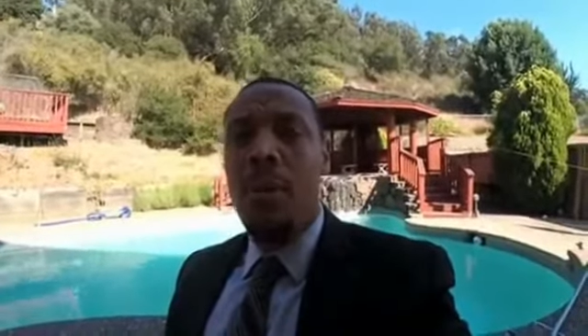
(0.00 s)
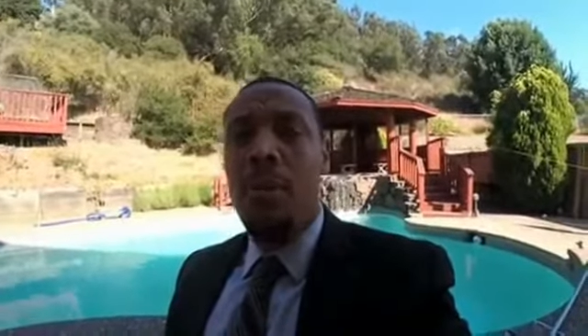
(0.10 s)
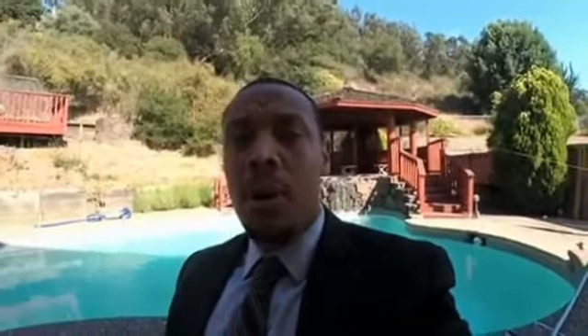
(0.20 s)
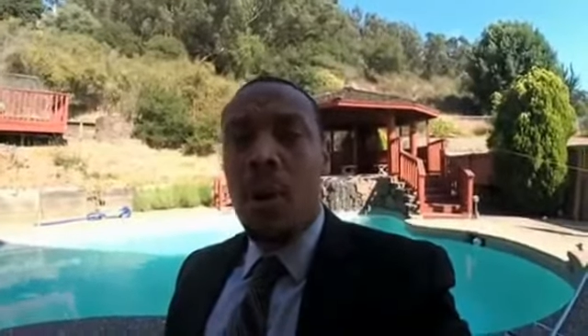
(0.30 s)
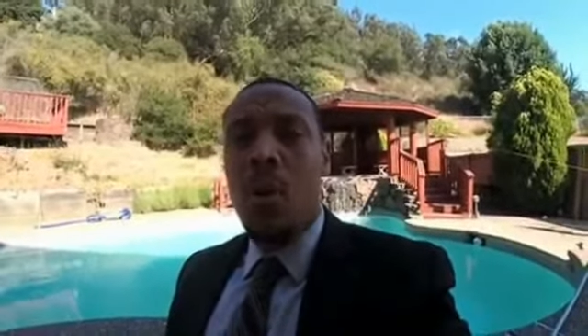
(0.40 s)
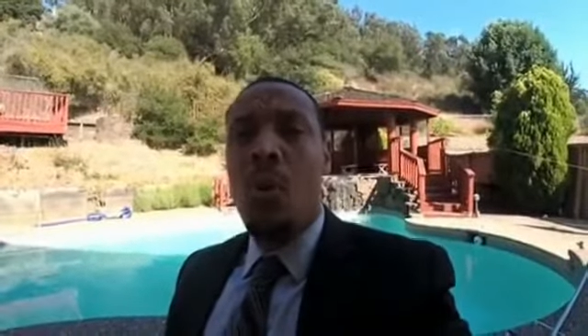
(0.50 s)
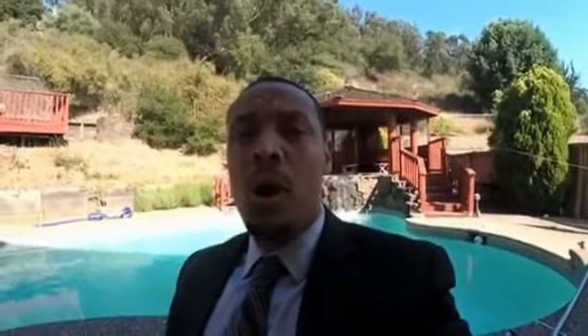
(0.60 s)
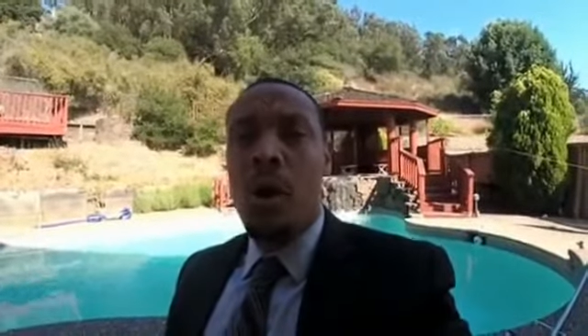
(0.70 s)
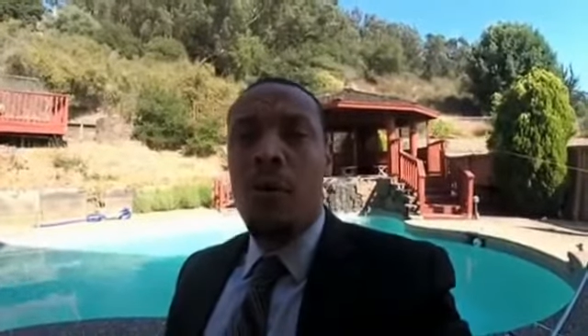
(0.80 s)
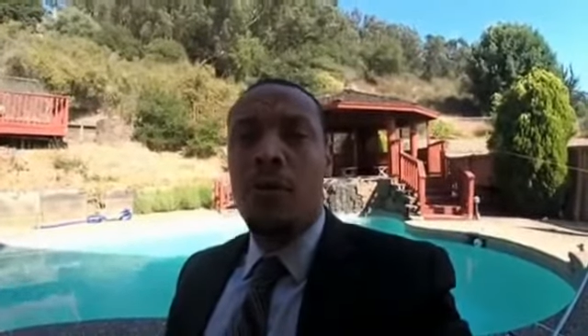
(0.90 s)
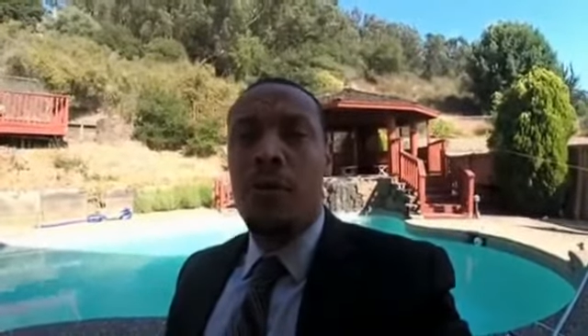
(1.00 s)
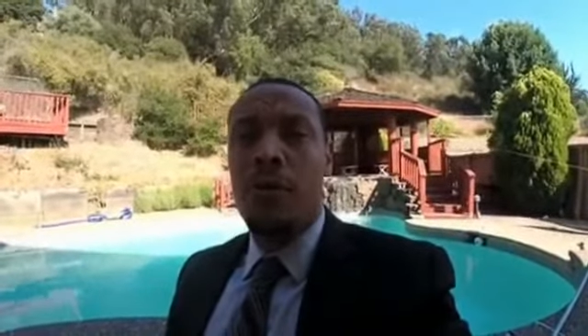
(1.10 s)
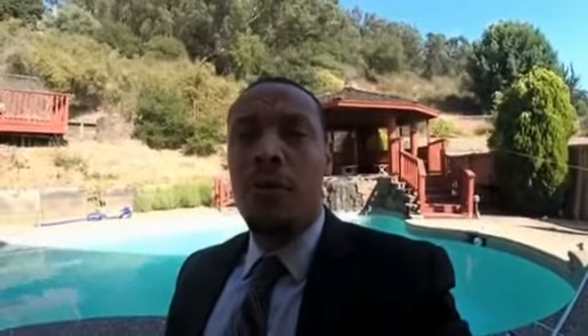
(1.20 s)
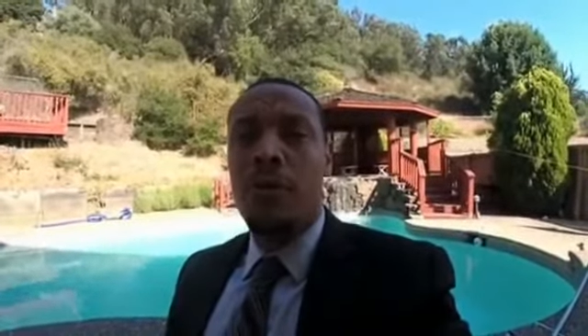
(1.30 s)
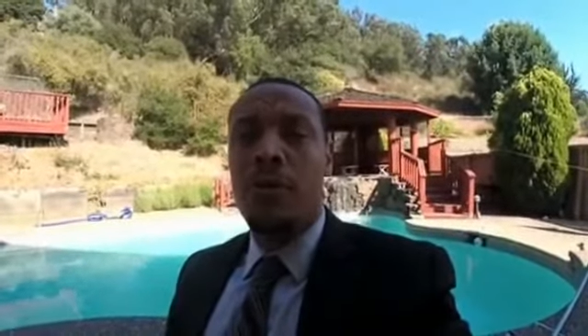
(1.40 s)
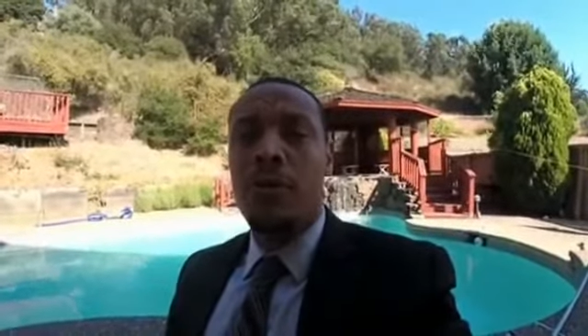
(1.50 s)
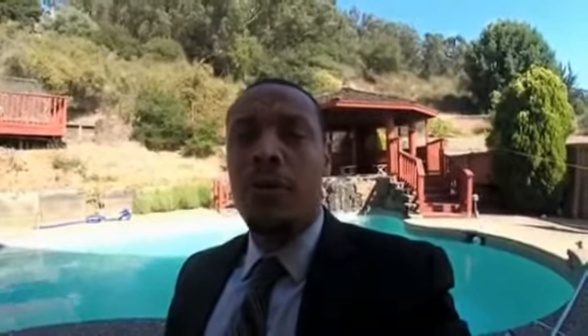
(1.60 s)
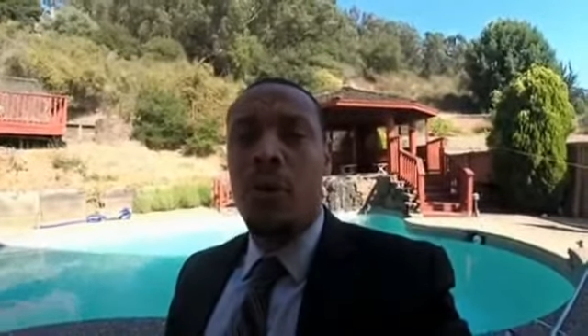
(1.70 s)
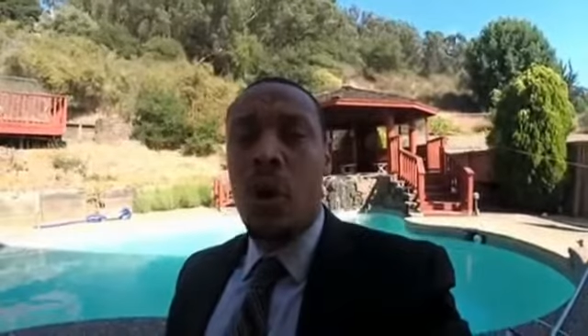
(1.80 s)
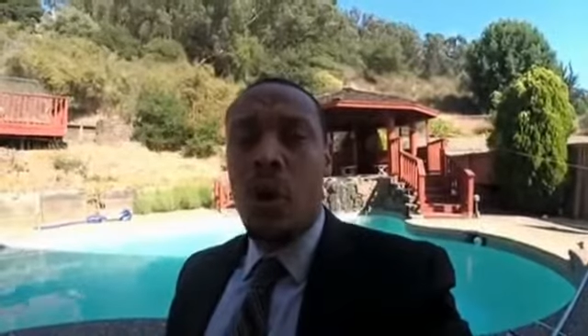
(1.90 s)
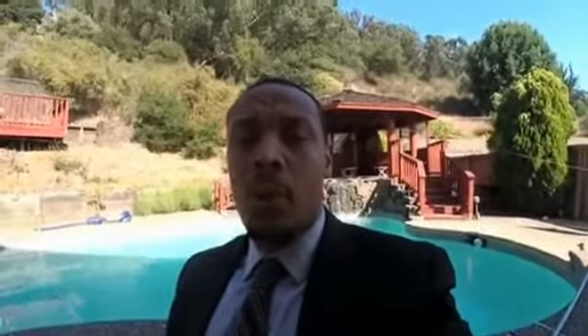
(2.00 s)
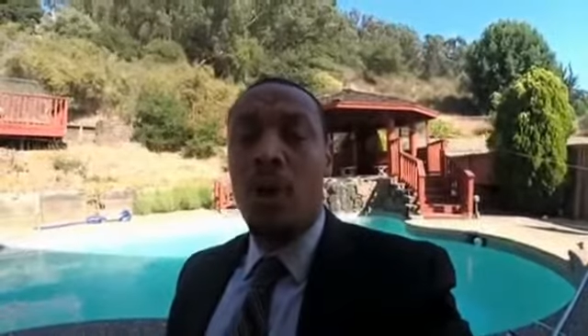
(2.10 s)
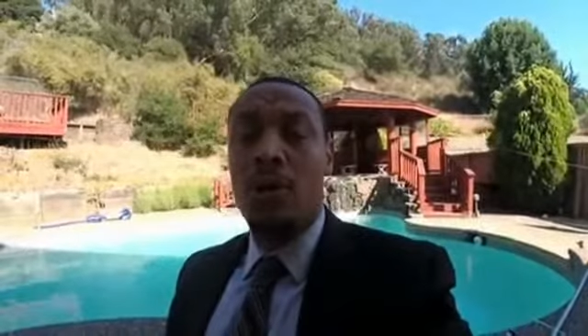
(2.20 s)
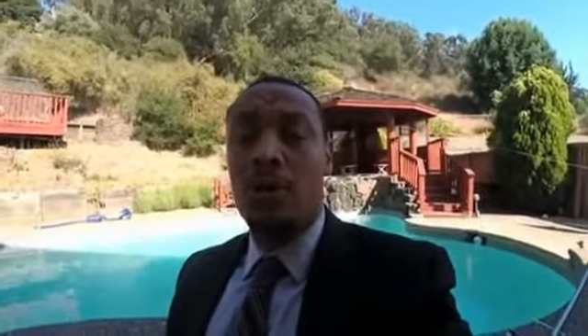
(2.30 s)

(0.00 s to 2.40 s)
build wealth through homeowners,